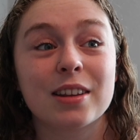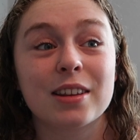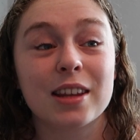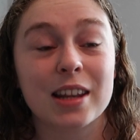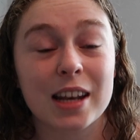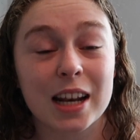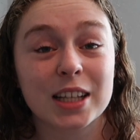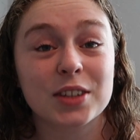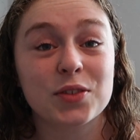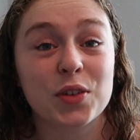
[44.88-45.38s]
the
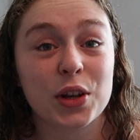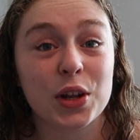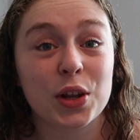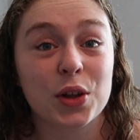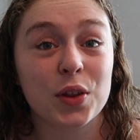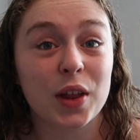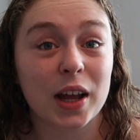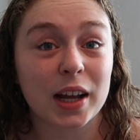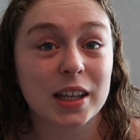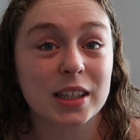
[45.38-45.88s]
next
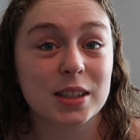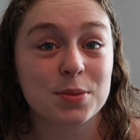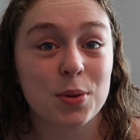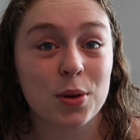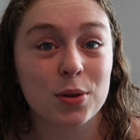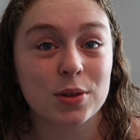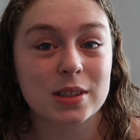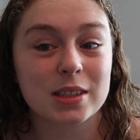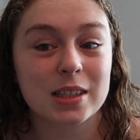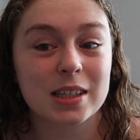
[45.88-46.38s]
video that gets
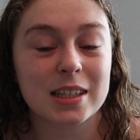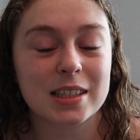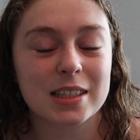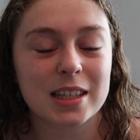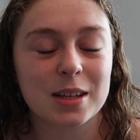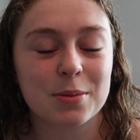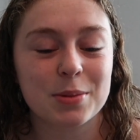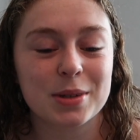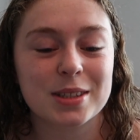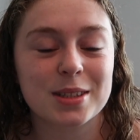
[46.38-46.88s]
posted is
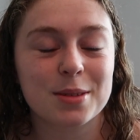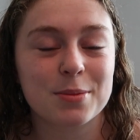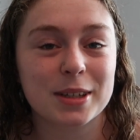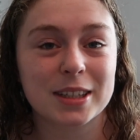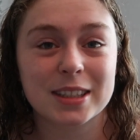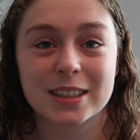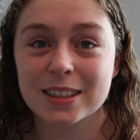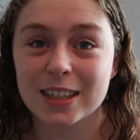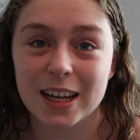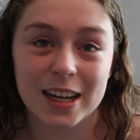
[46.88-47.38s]
going to be some
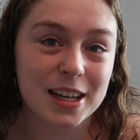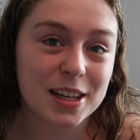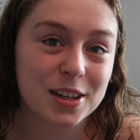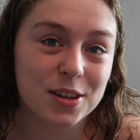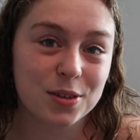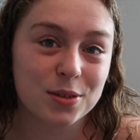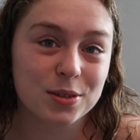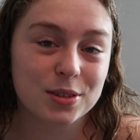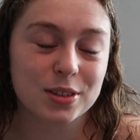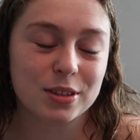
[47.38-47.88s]
exciting
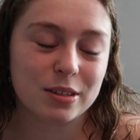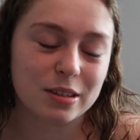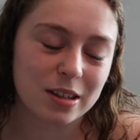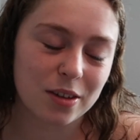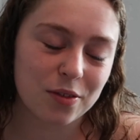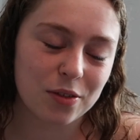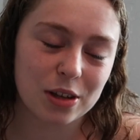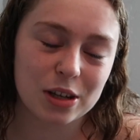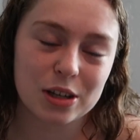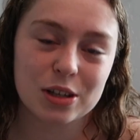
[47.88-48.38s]
news, so you
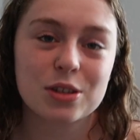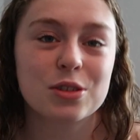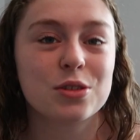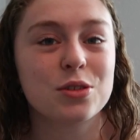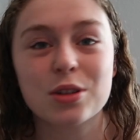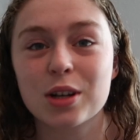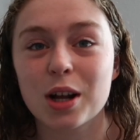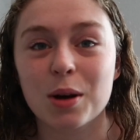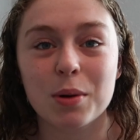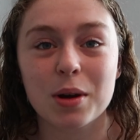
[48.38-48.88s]
definitely
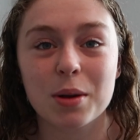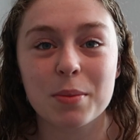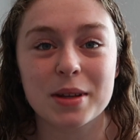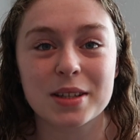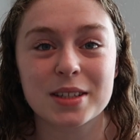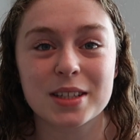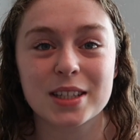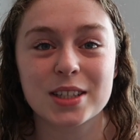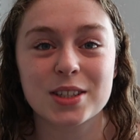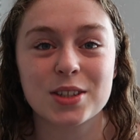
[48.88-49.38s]
do not want to
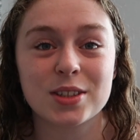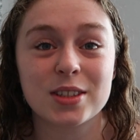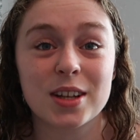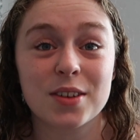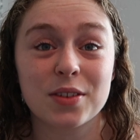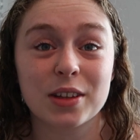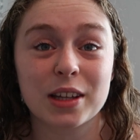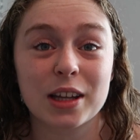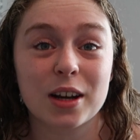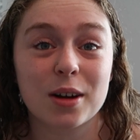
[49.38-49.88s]
miss it. So
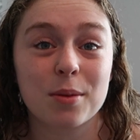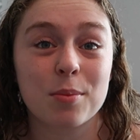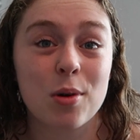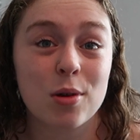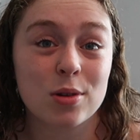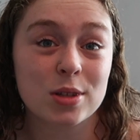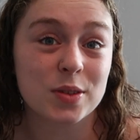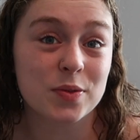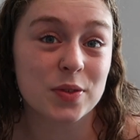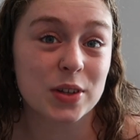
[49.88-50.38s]
definitely get our
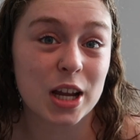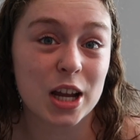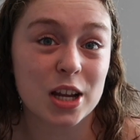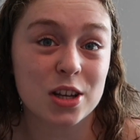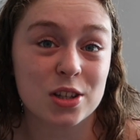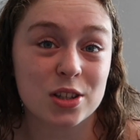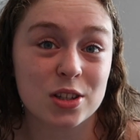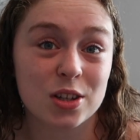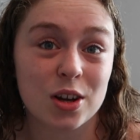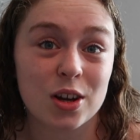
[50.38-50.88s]
post
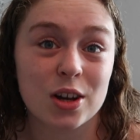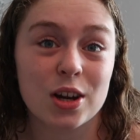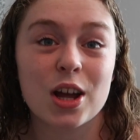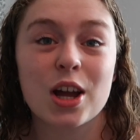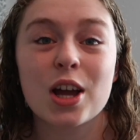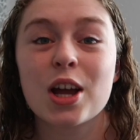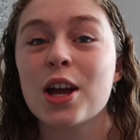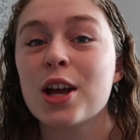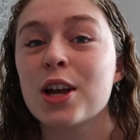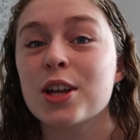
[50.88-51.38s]
notifications on
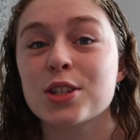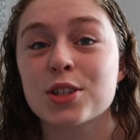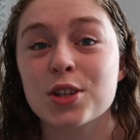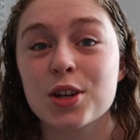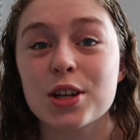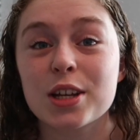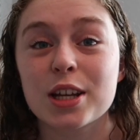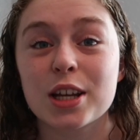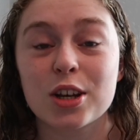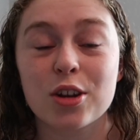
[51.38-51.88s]
so
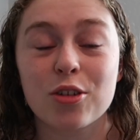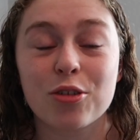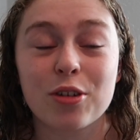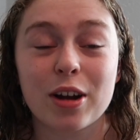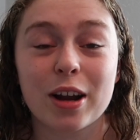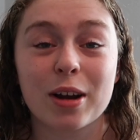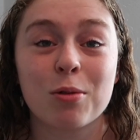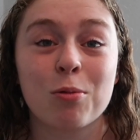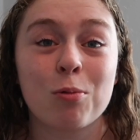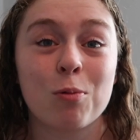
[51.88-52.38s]
you can get
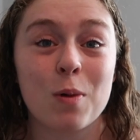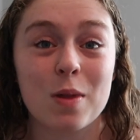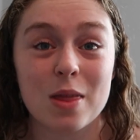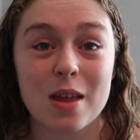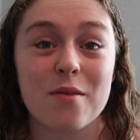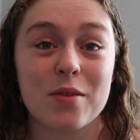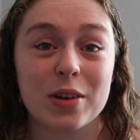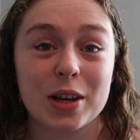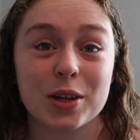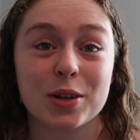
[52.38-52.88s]
notified when
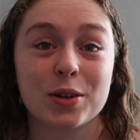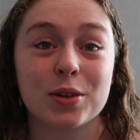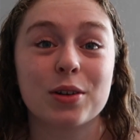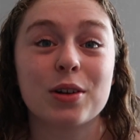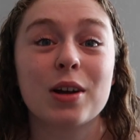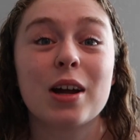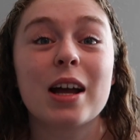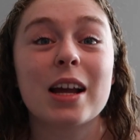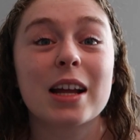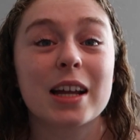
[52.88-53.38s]
that video
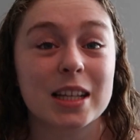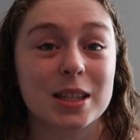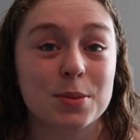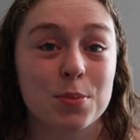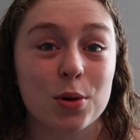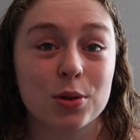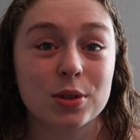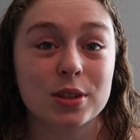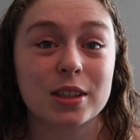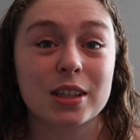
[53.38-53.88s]
gets
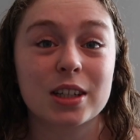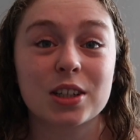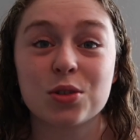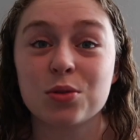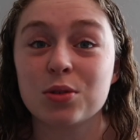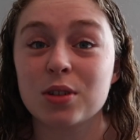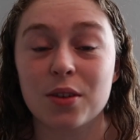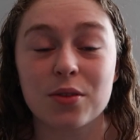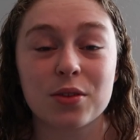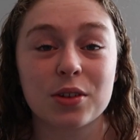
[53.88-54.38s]
posted, because you
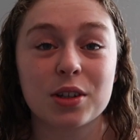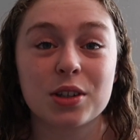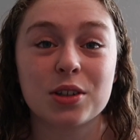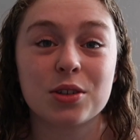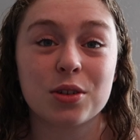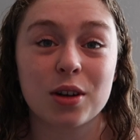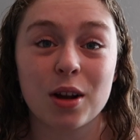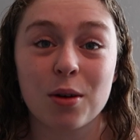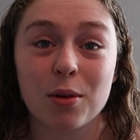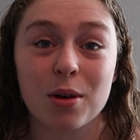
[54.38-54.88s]
definitely
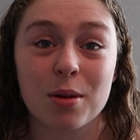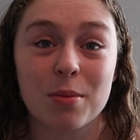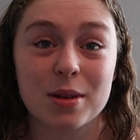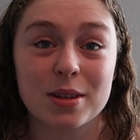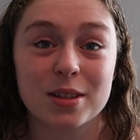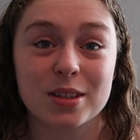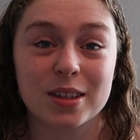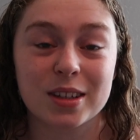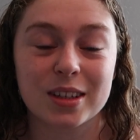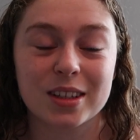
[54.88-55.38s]
do not want to
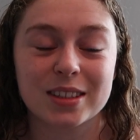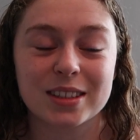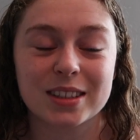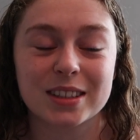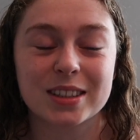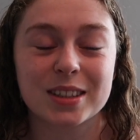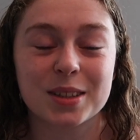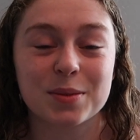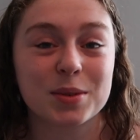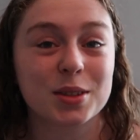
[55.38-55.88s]
miss it because
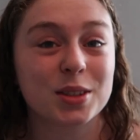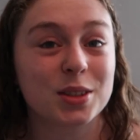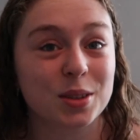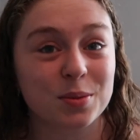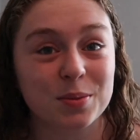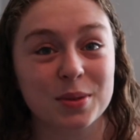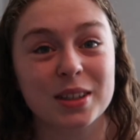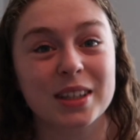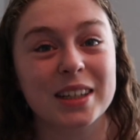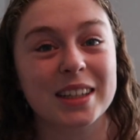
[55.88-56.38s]
it's some
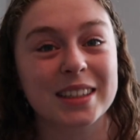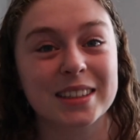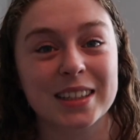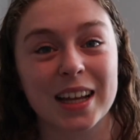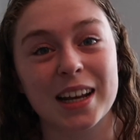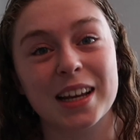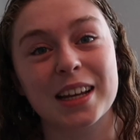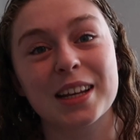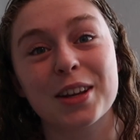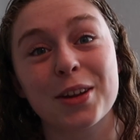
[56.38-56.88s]
super
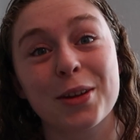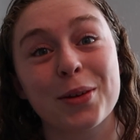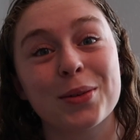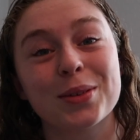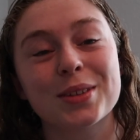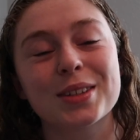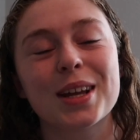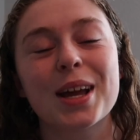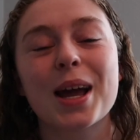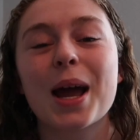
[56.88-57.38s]
exciting
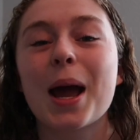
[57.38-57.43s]
news.